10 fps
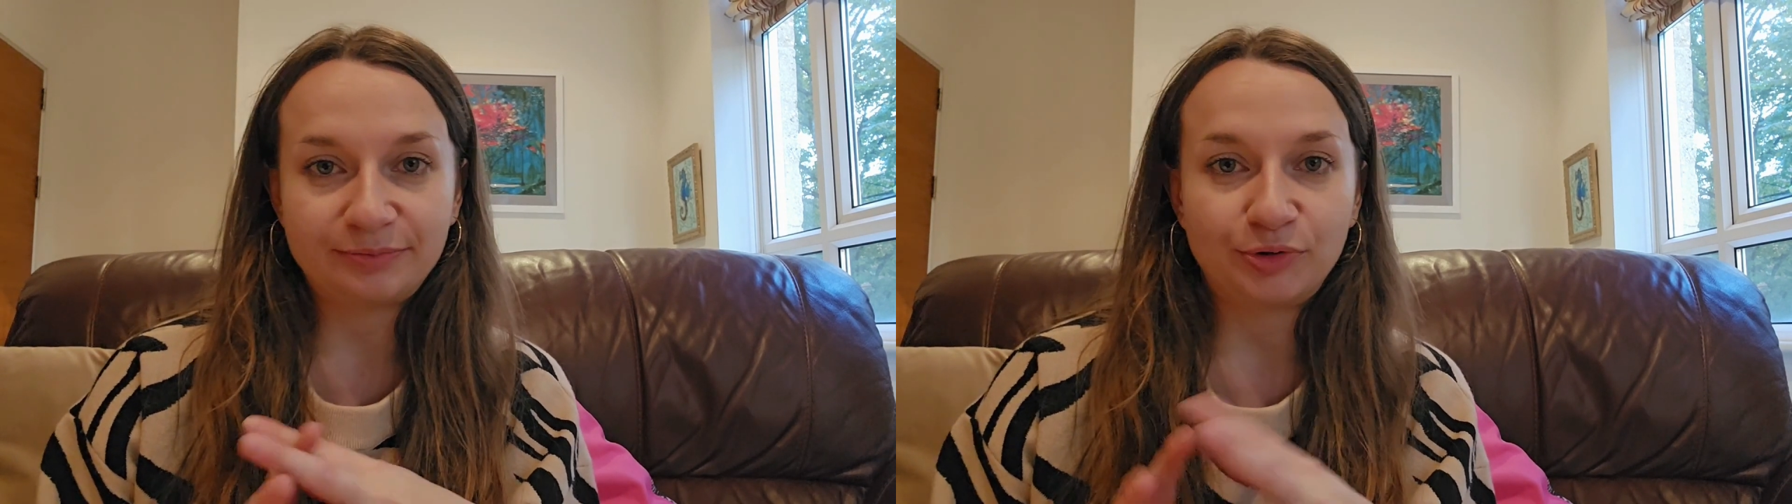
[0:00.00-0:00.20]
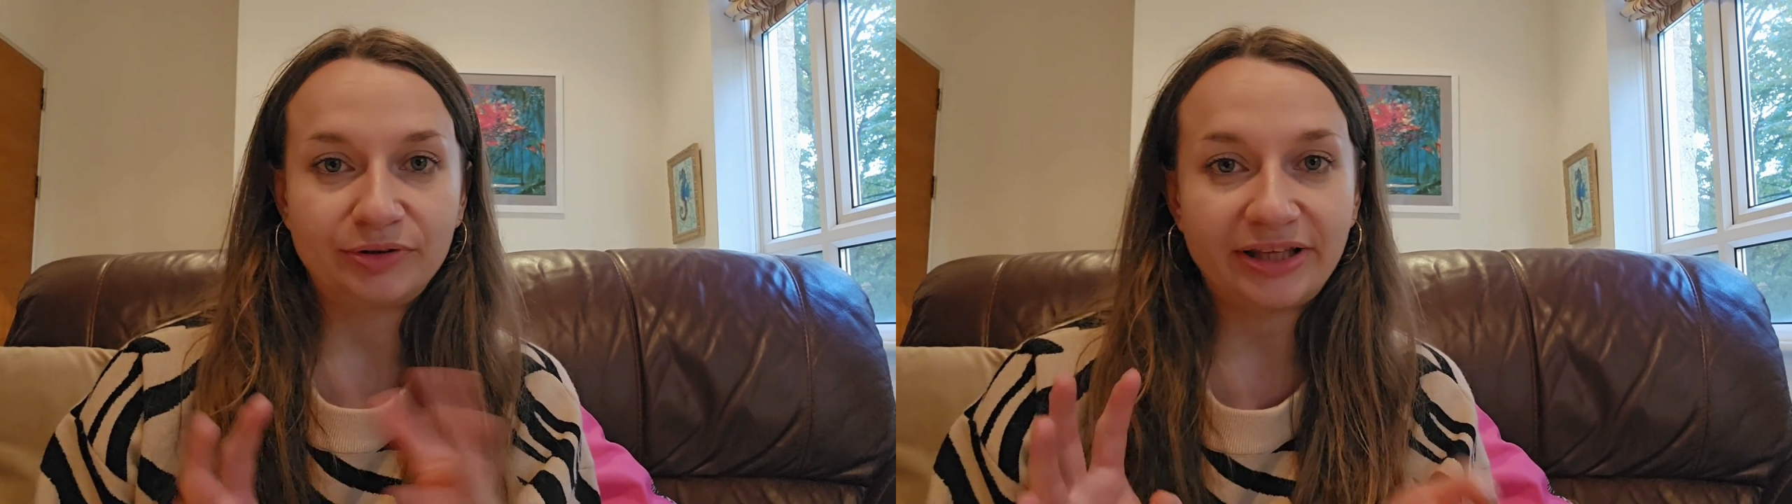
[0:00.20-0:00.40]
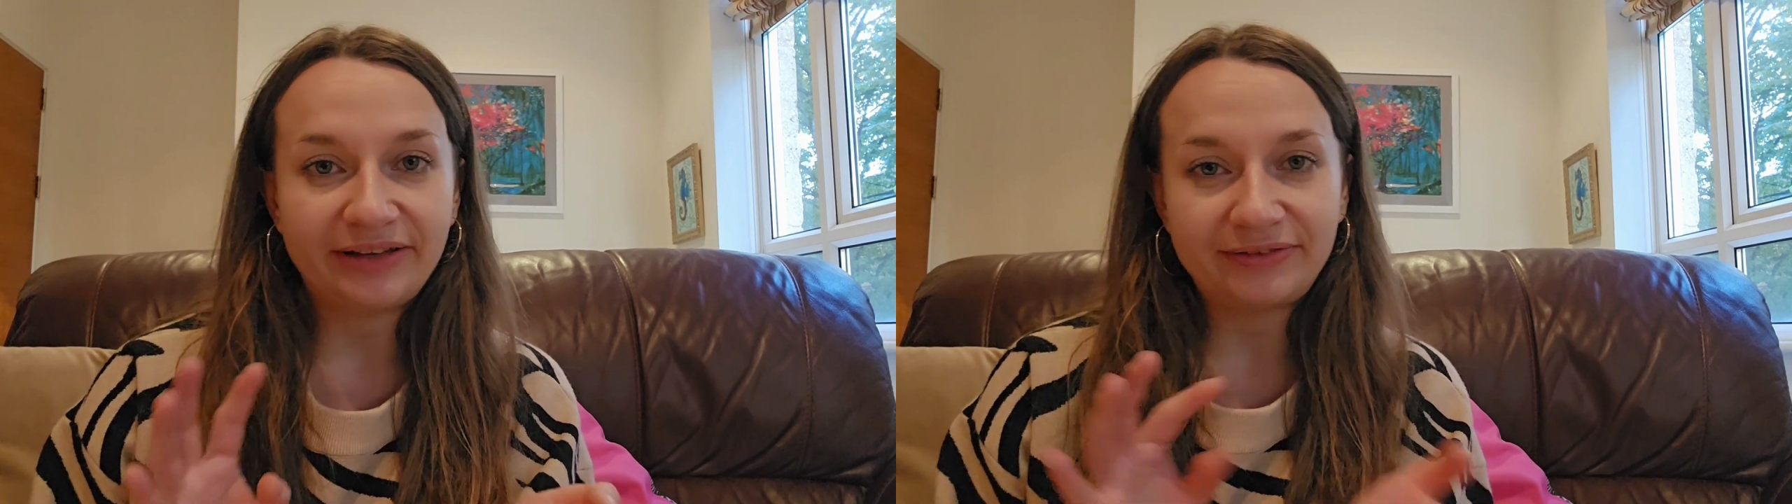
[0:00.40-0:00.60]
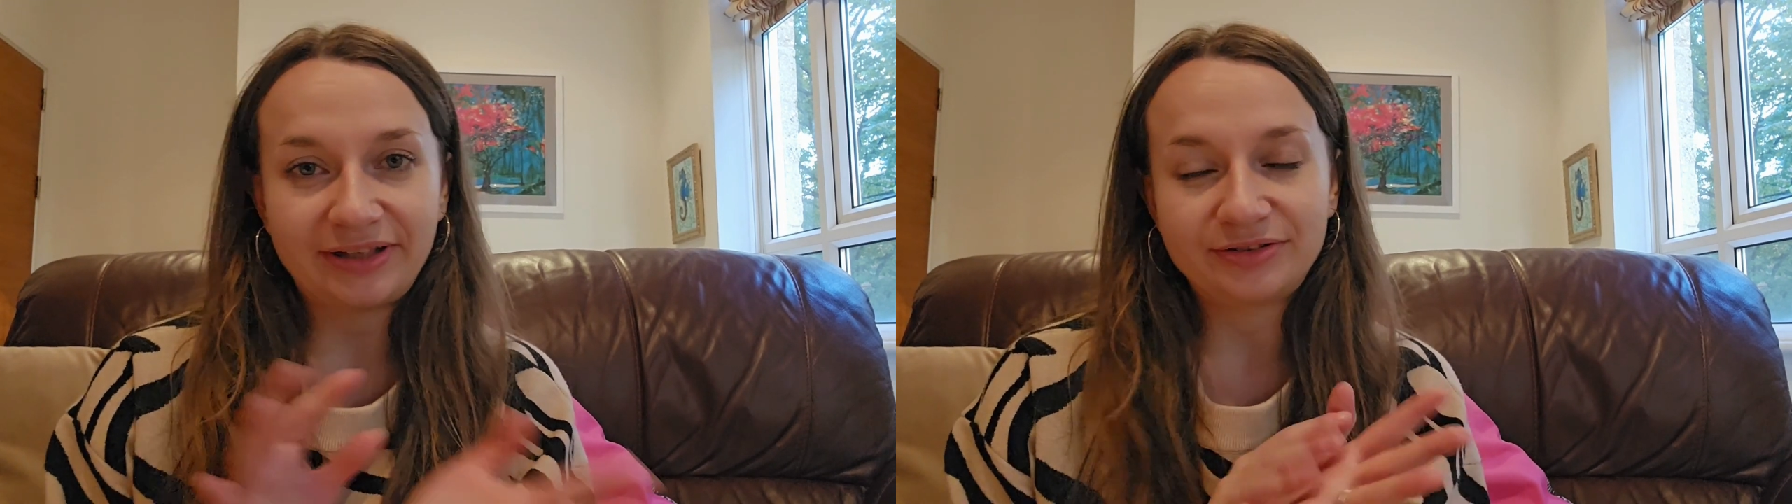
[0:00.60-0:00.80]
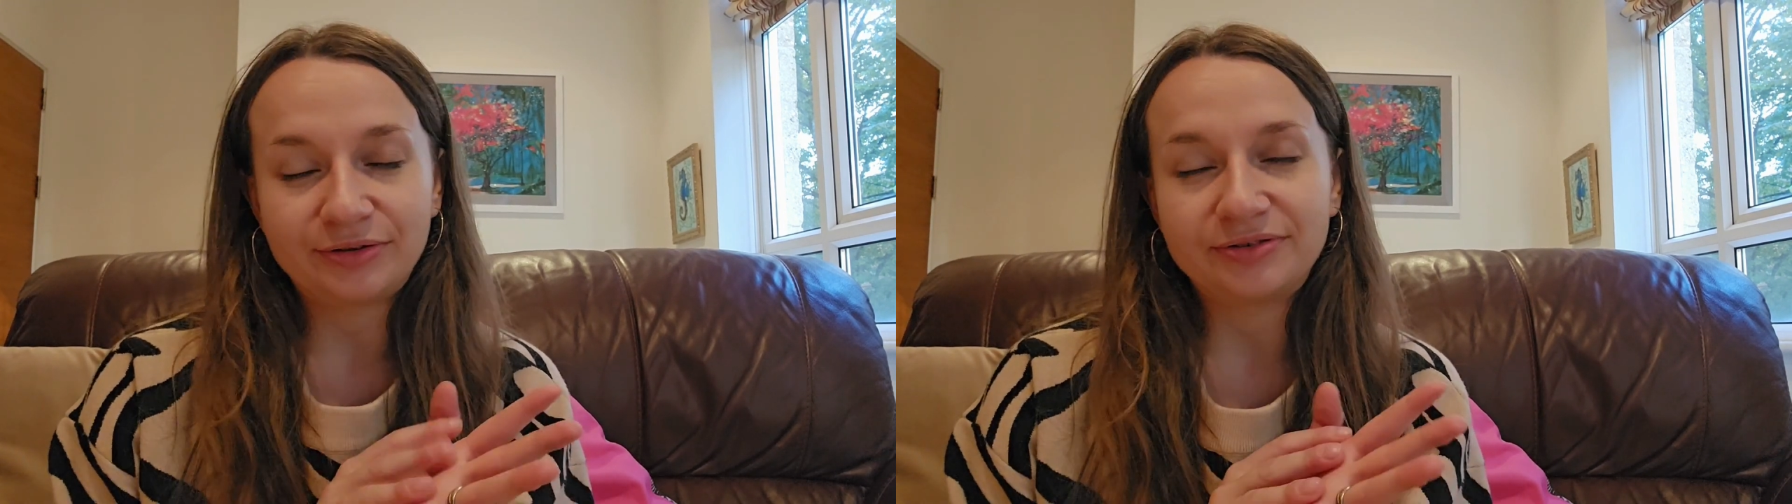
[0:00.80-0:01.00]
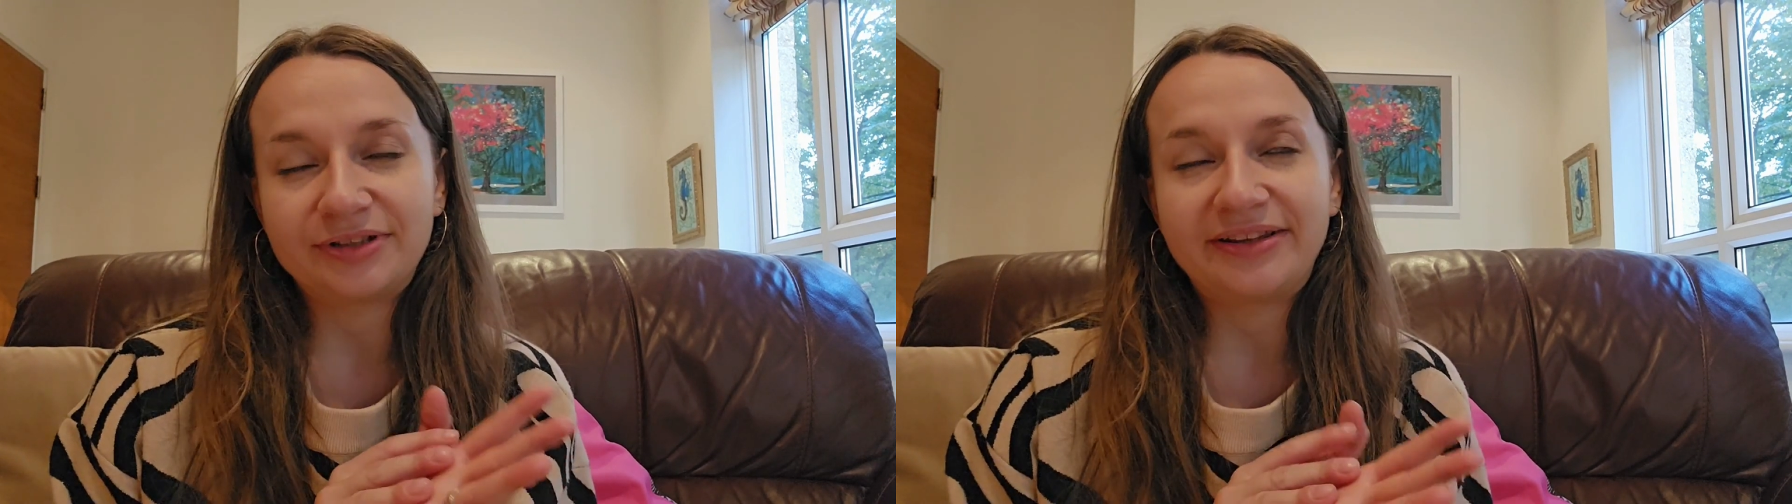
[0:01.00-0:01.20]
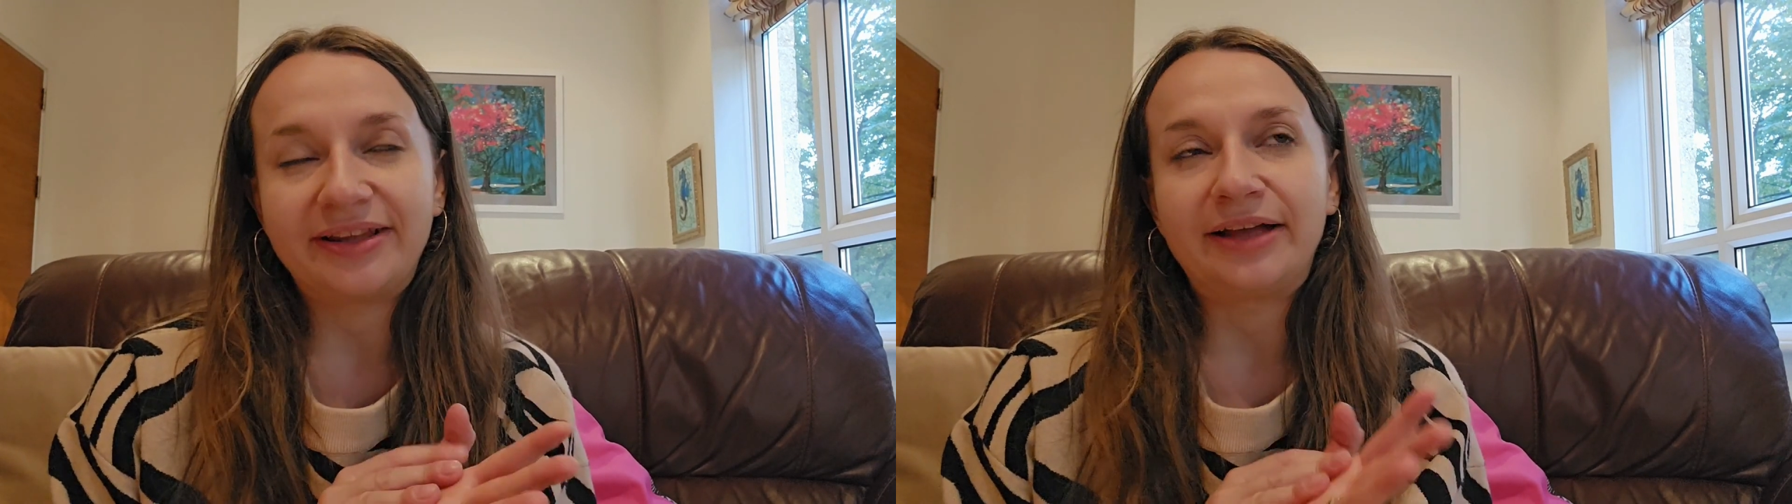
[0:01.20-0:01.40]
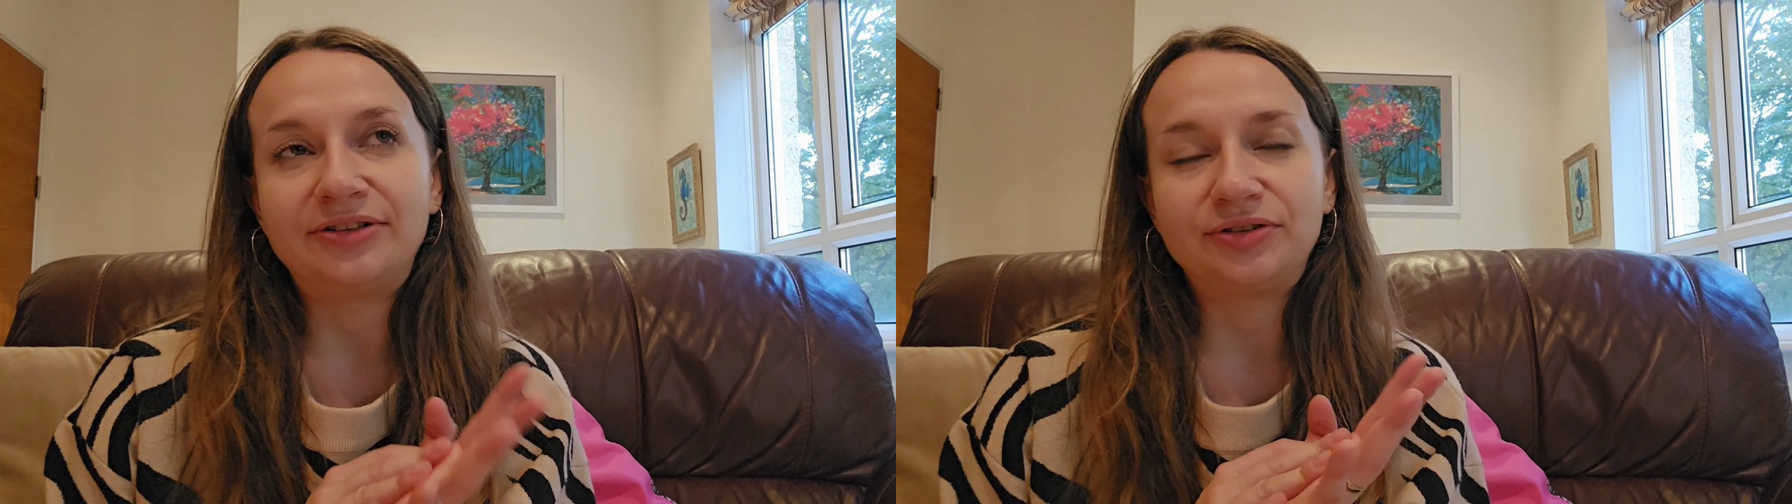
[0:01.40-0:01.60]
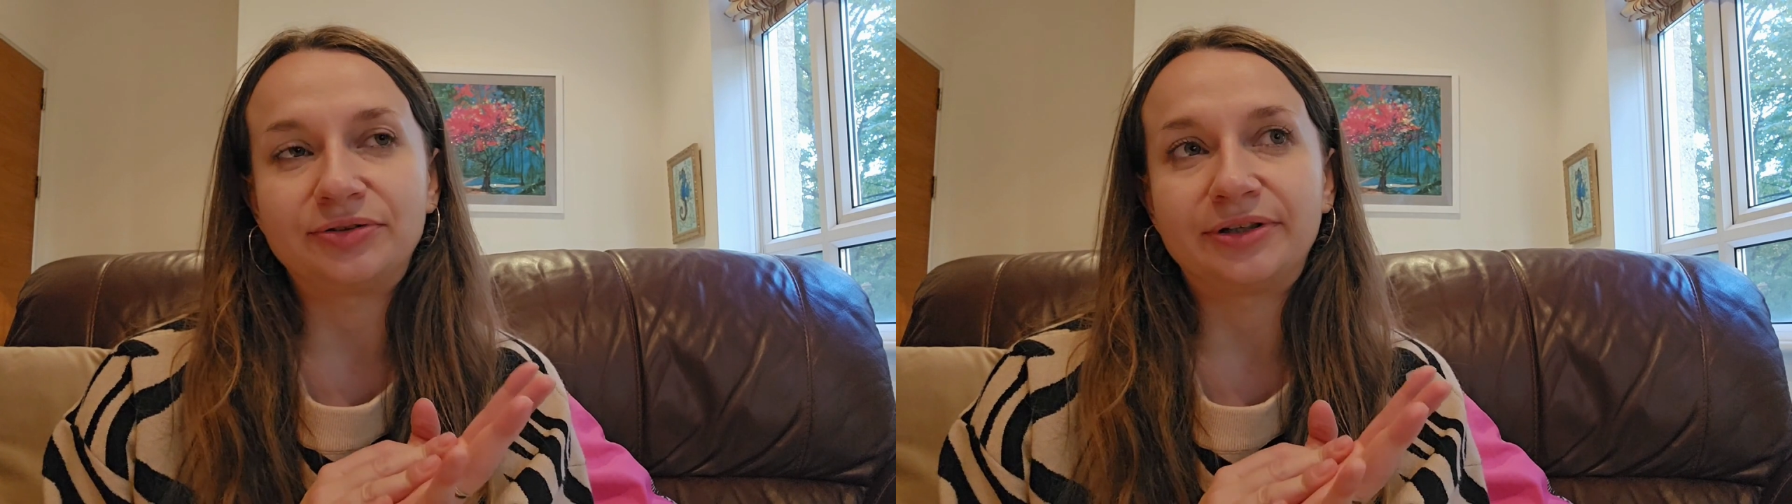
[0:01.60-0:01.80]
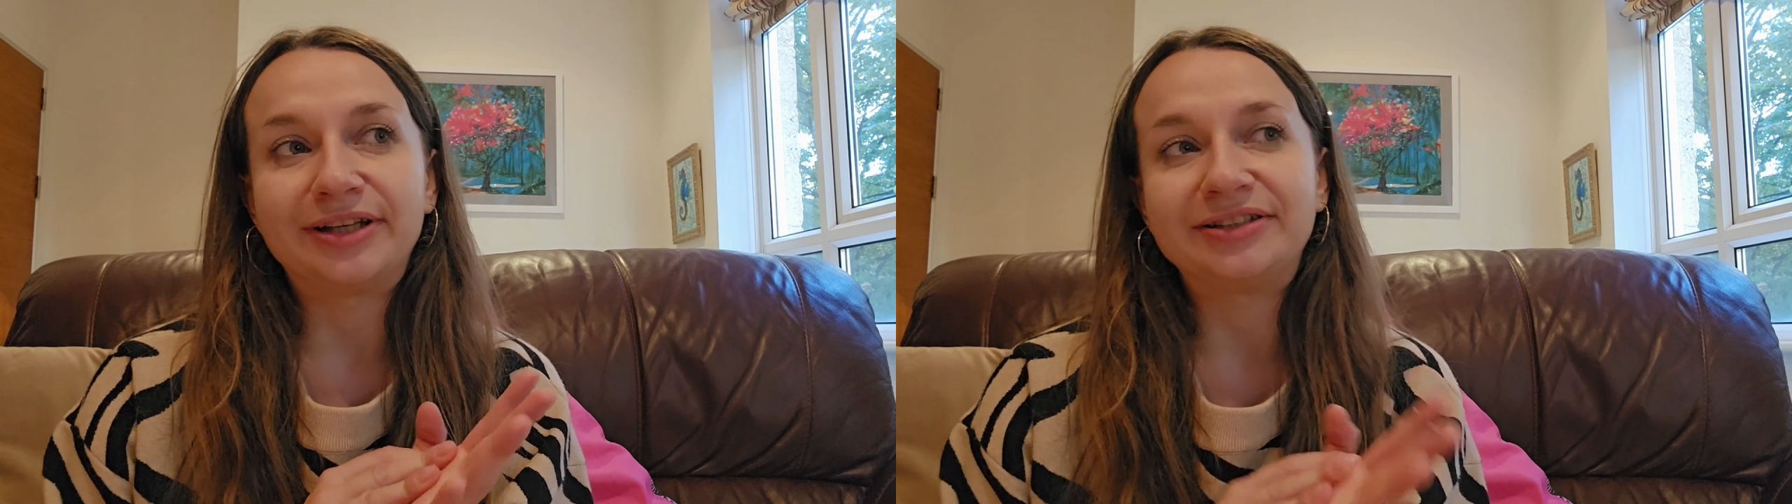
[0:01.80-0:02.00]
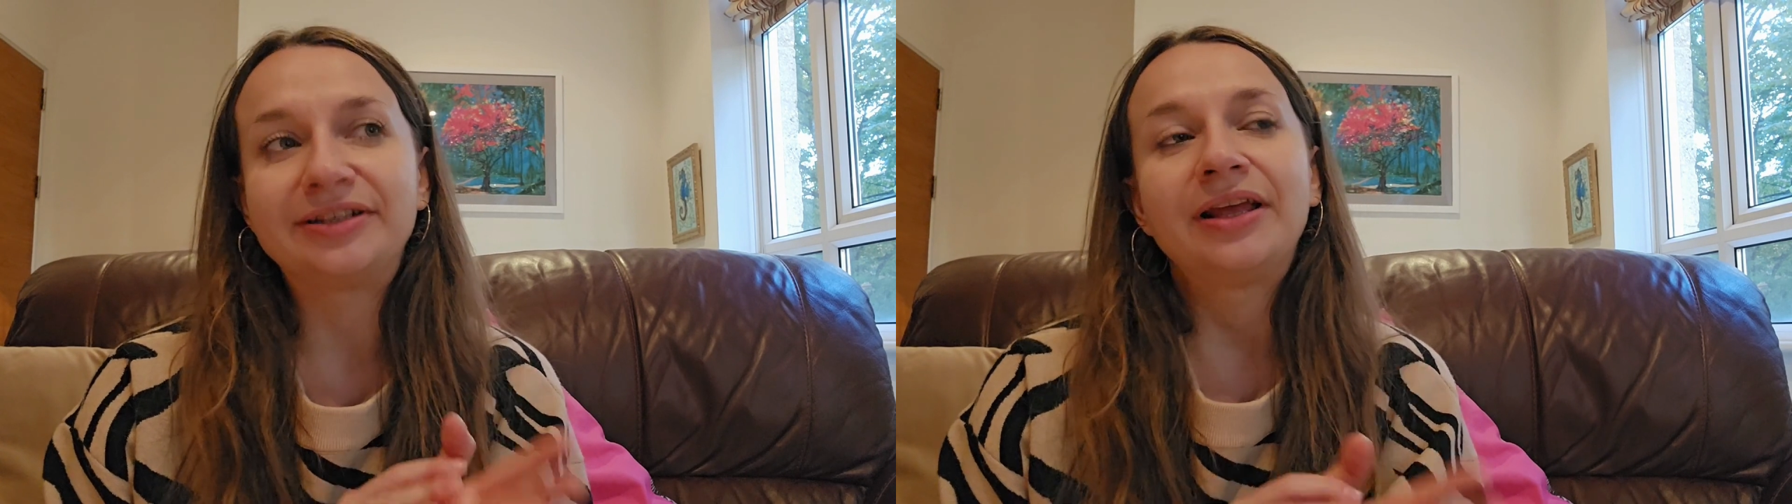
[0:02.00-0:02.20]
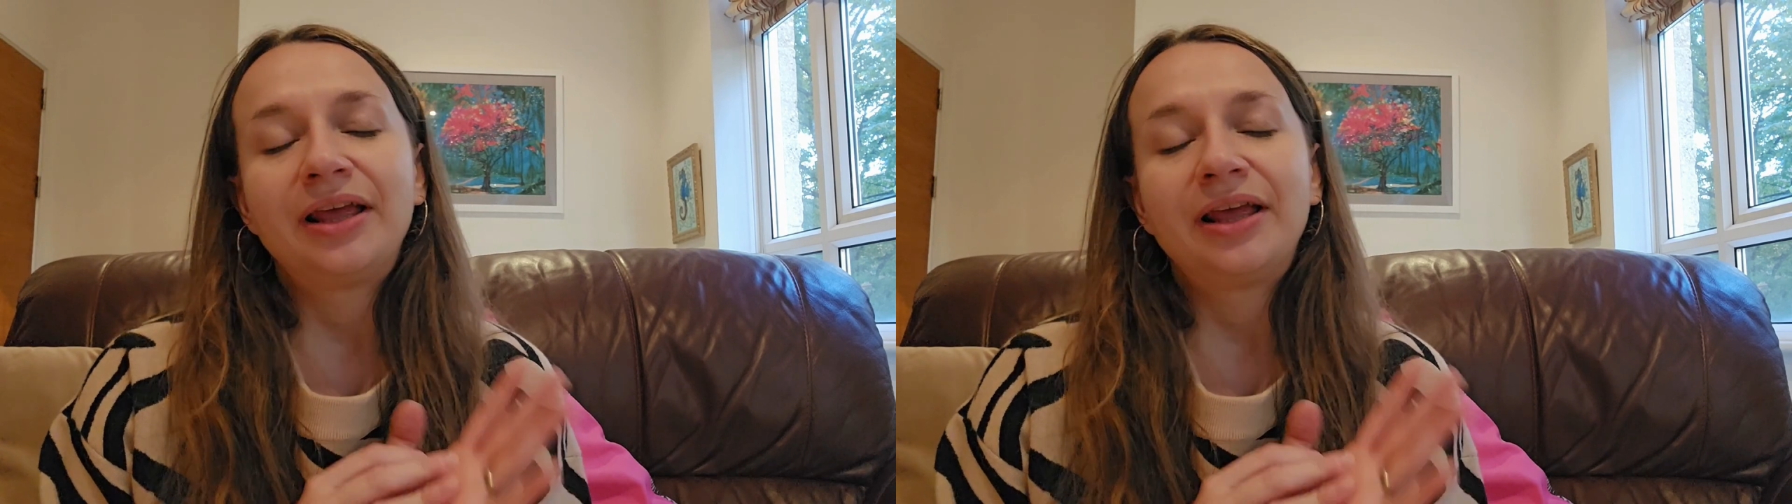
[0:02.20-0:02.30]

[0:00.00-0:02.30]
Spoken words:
small gift that's also attached to it,